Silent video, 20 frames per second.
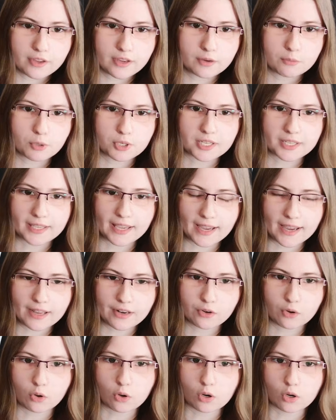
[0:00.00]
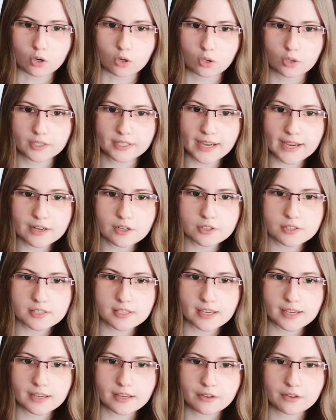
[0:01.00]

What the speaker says: what I can or cannot say,